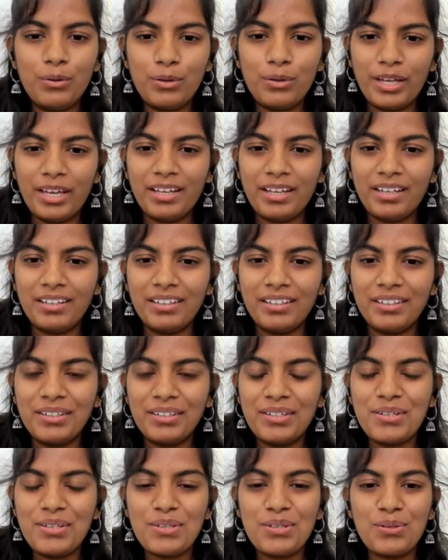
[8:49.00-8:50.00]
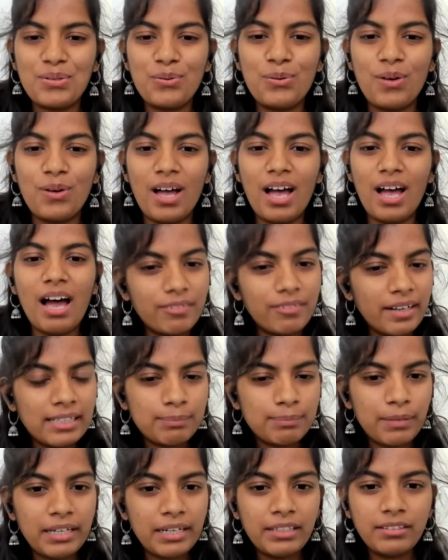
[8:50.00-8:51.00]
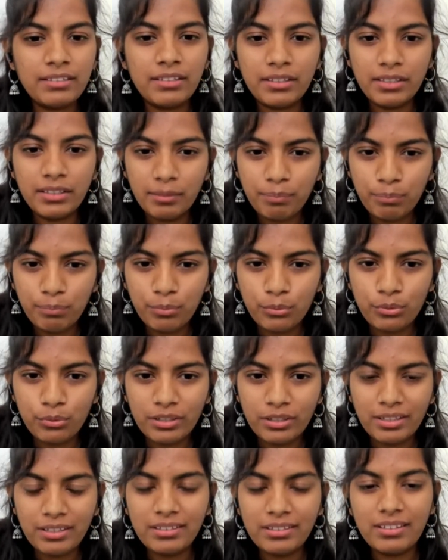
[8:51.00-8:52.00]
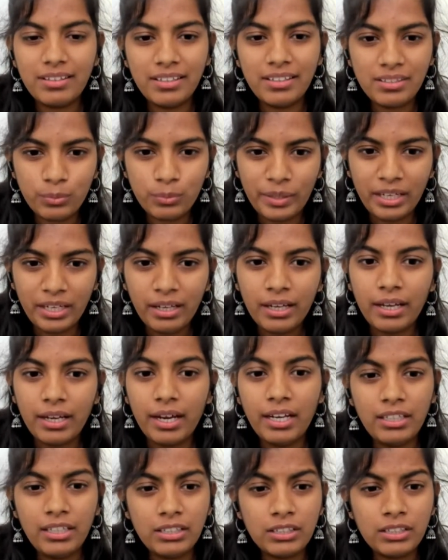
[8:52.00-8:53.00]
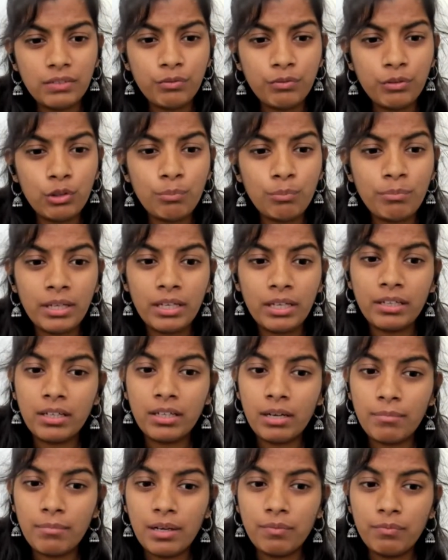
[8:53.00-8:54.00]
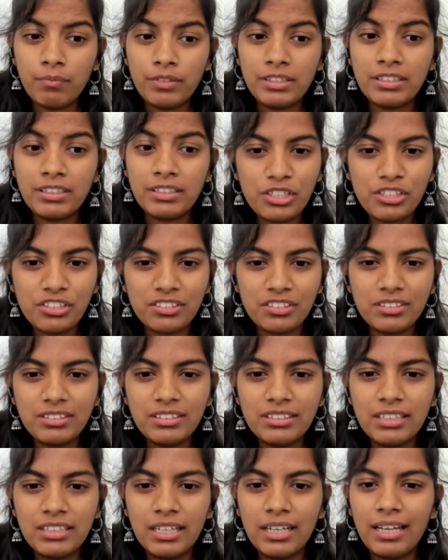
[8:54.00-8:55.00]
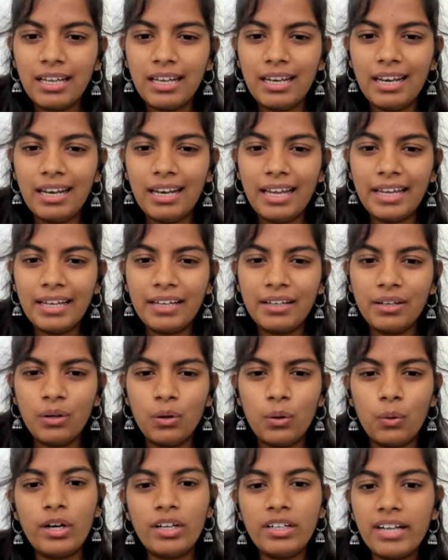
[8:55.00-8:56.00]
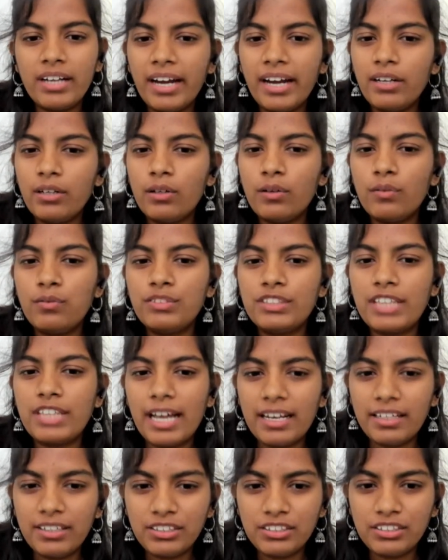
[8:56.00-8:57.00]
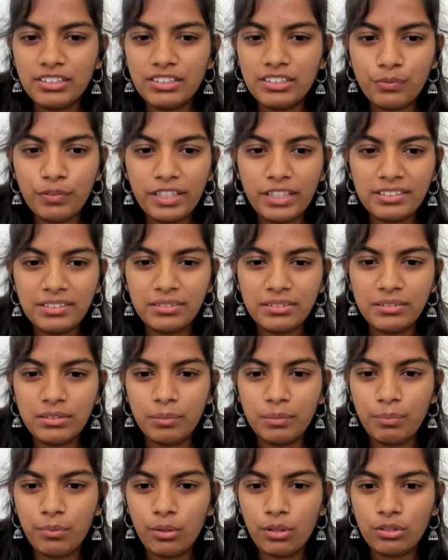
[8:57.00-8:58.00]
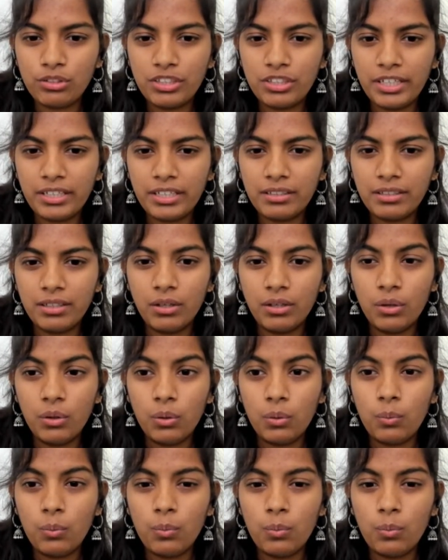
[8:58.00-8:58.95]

Okay, so after explaining the report in this way, interviewer may come up with some questions like what kind of challenges do you face in the project?